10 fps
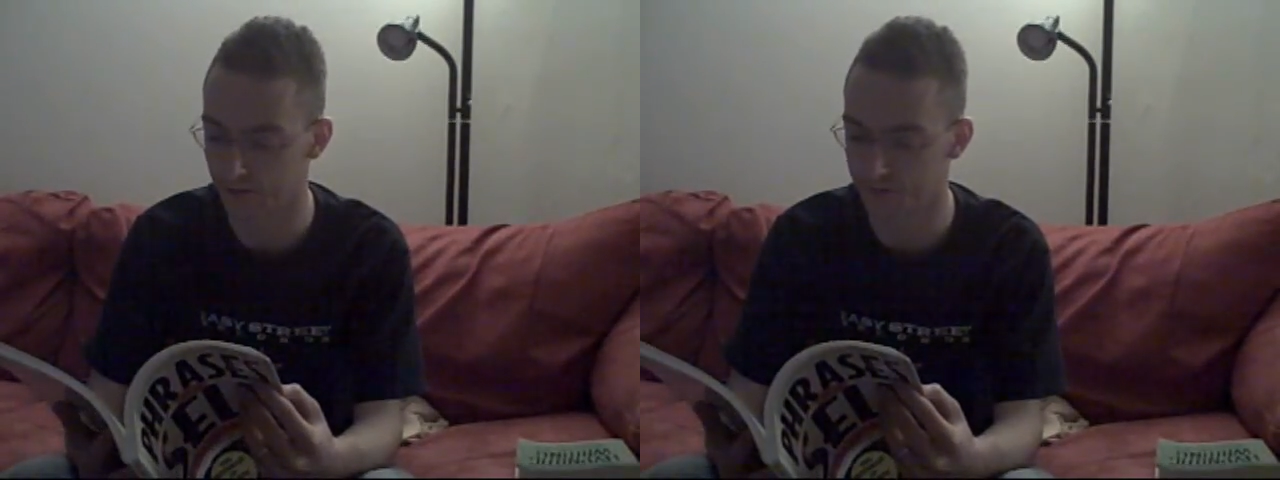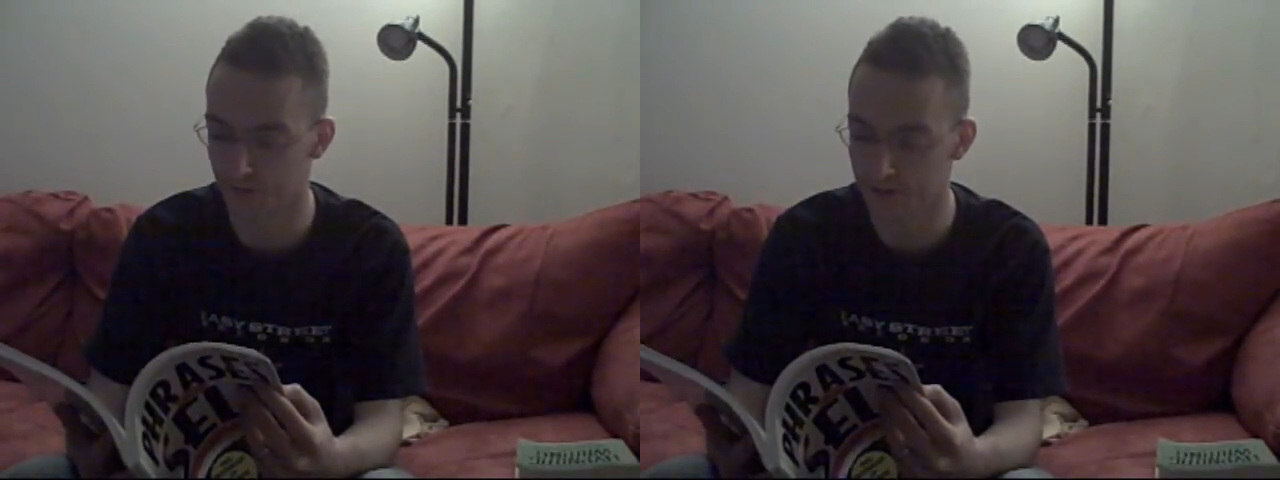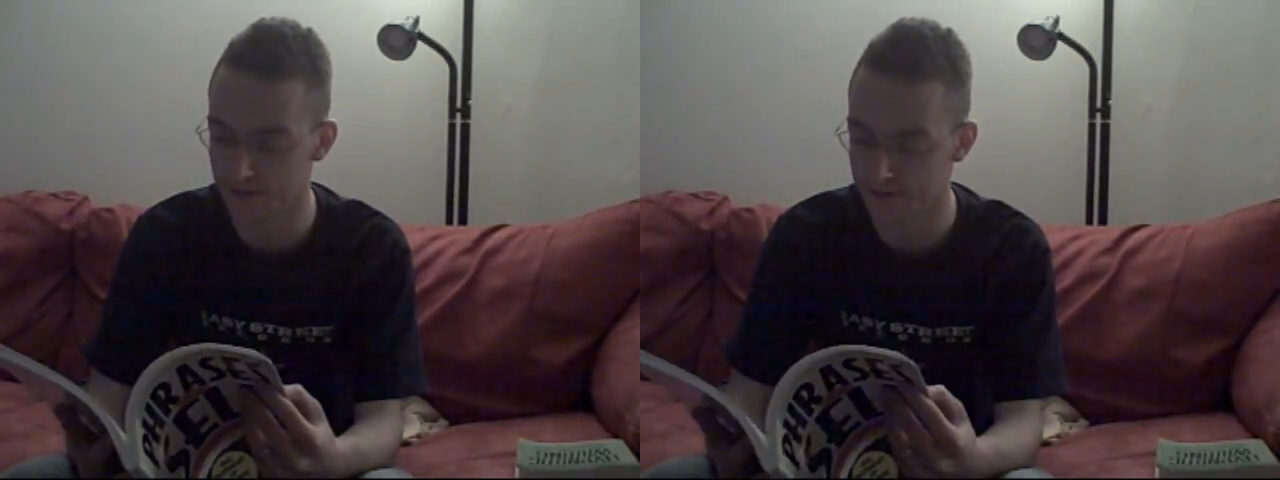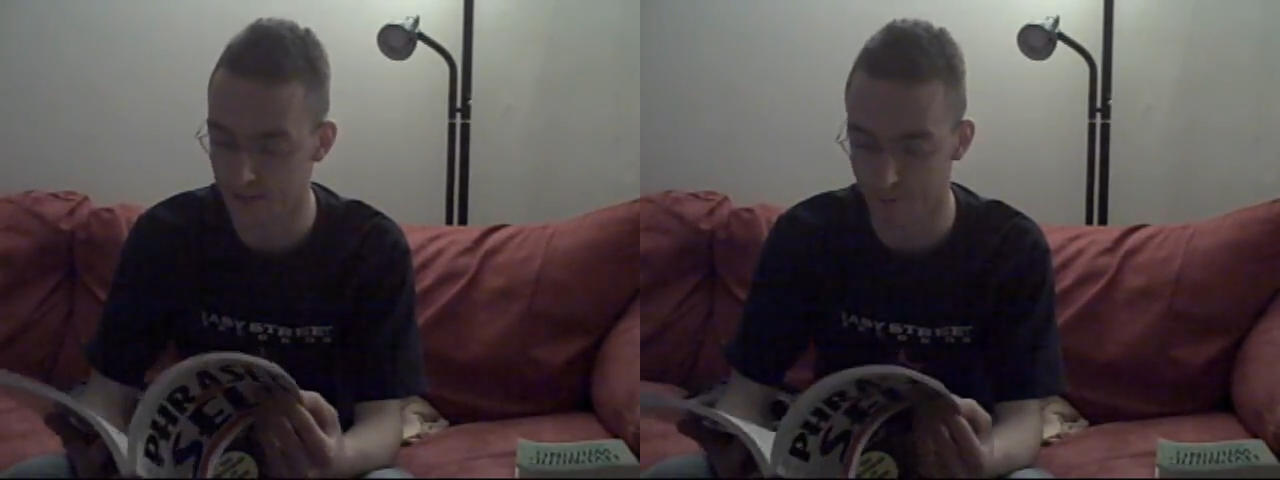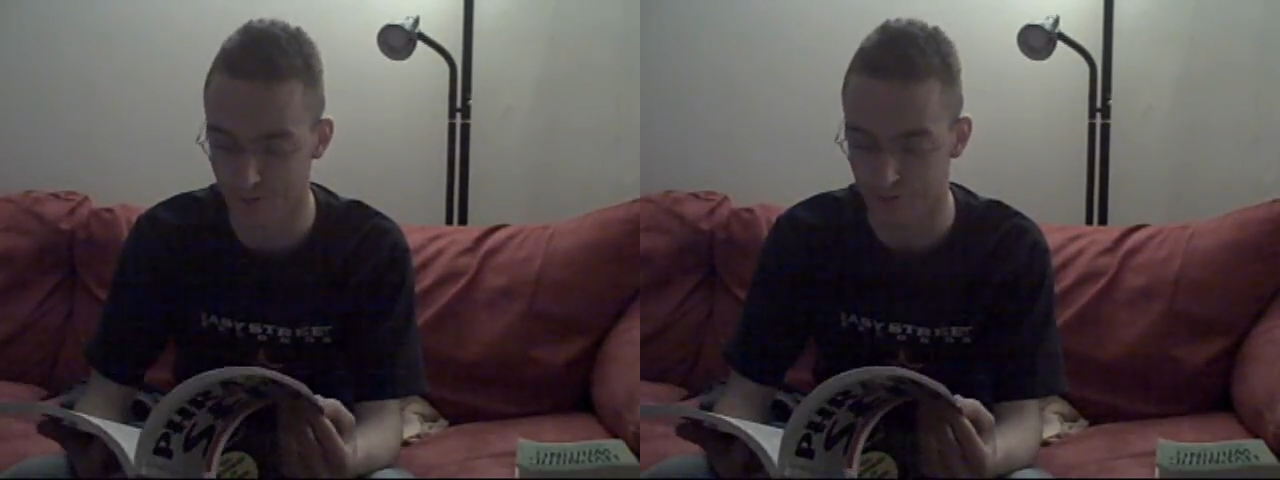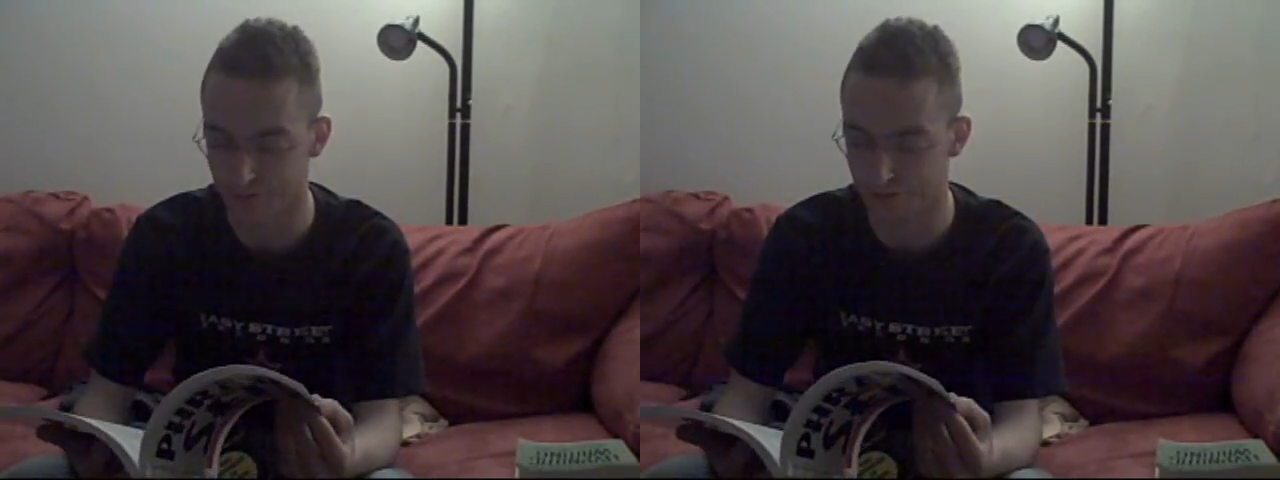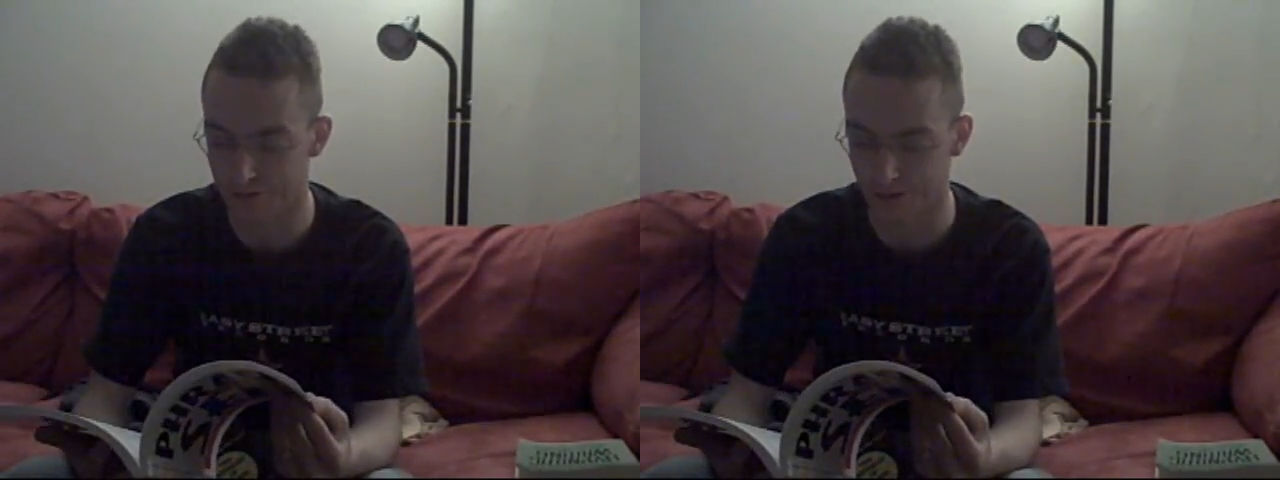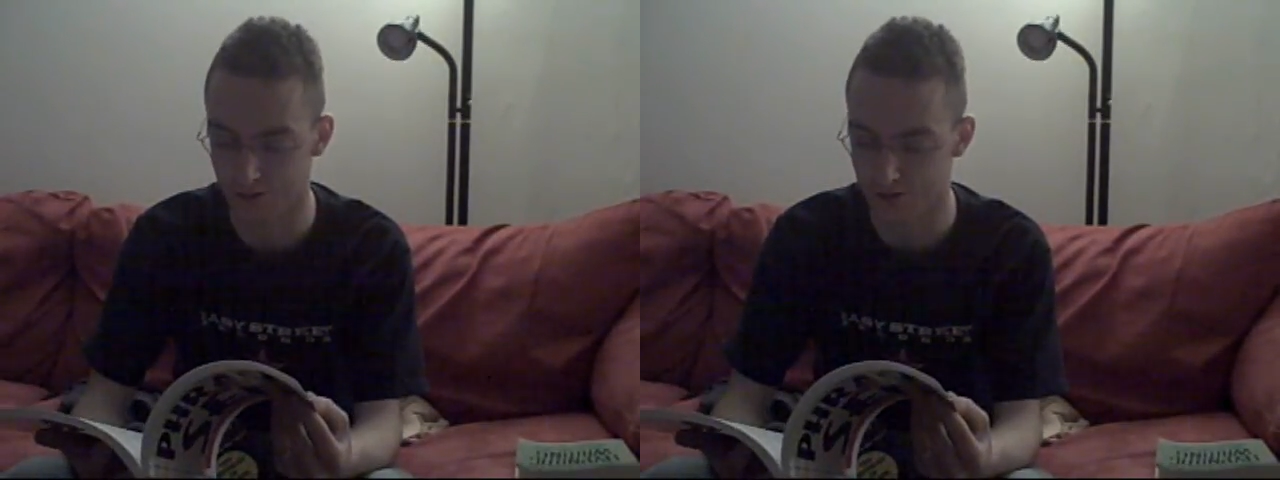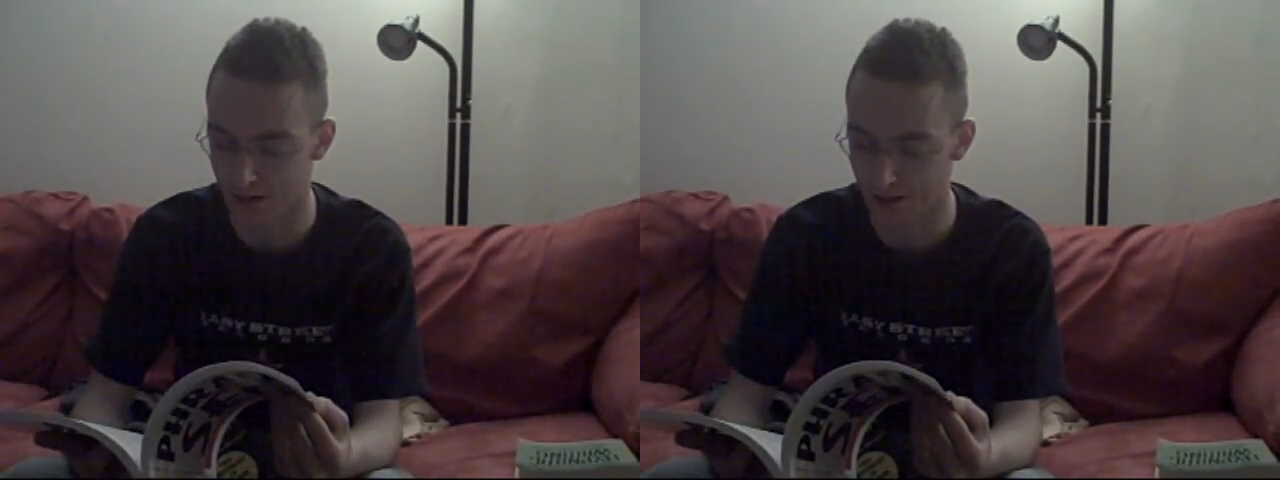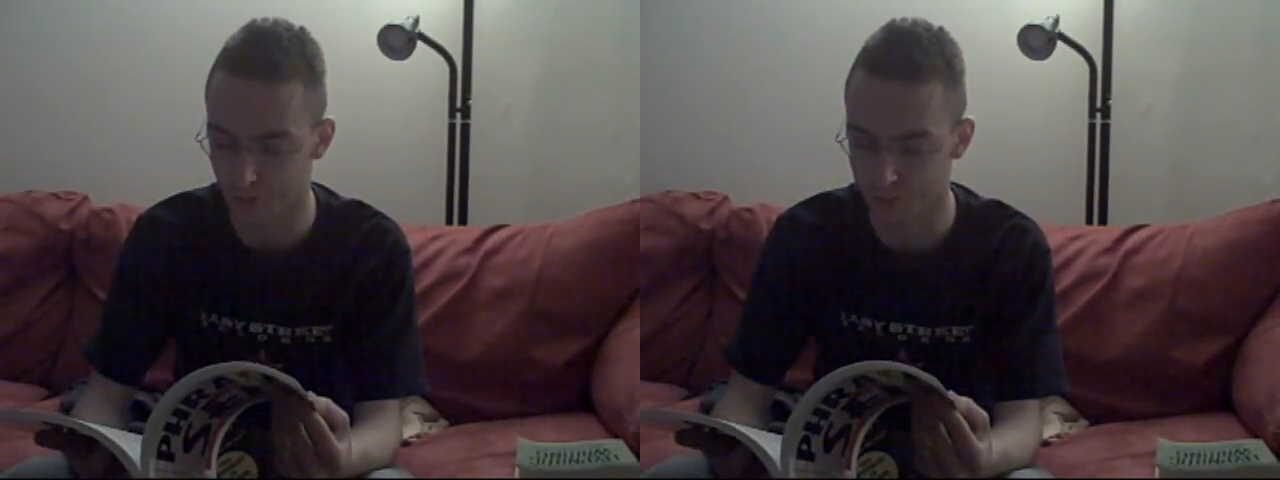Fully assembled.
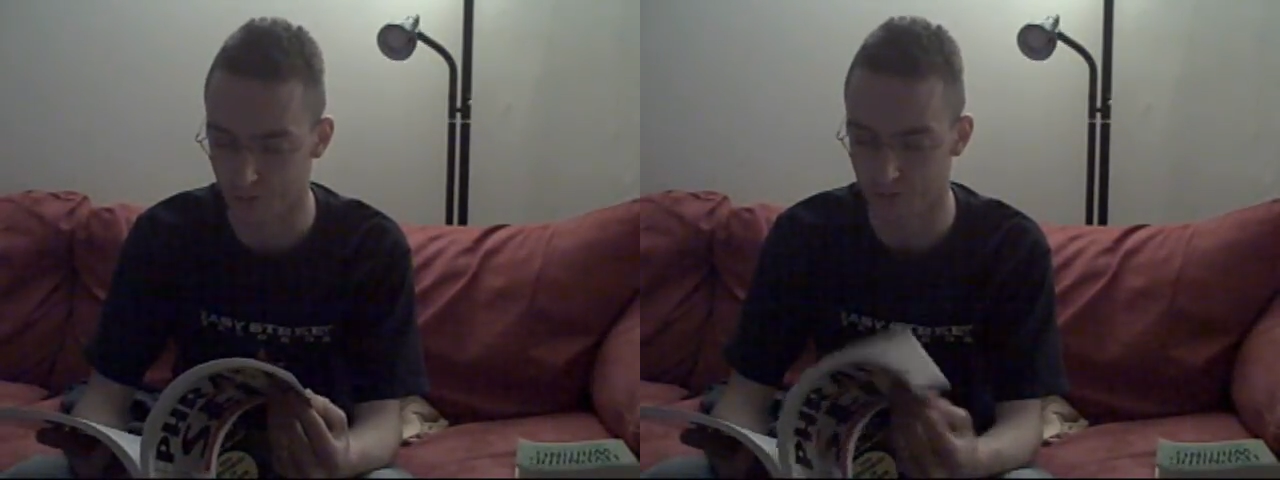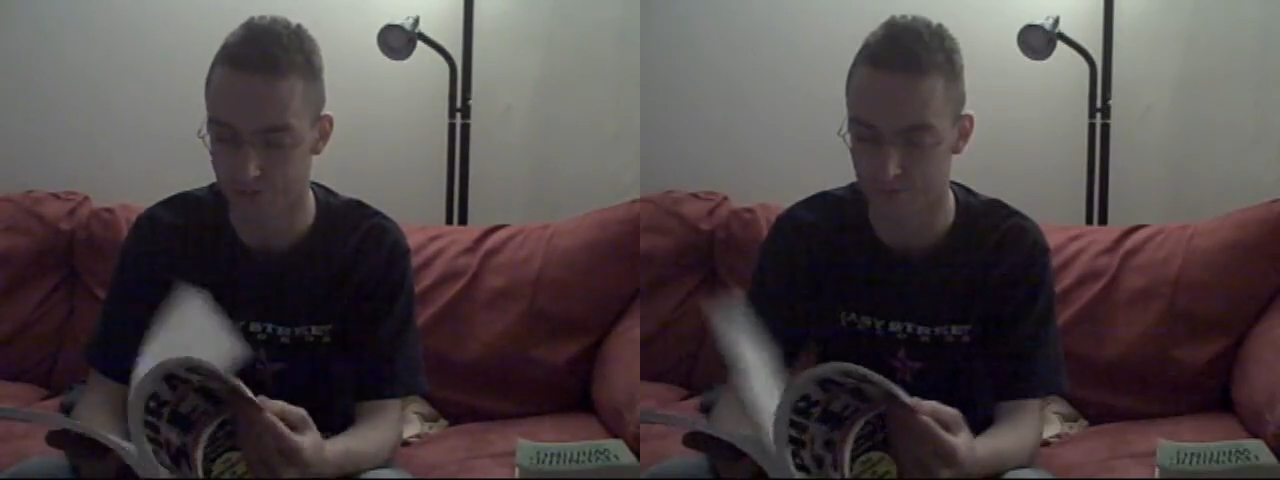Child-proof.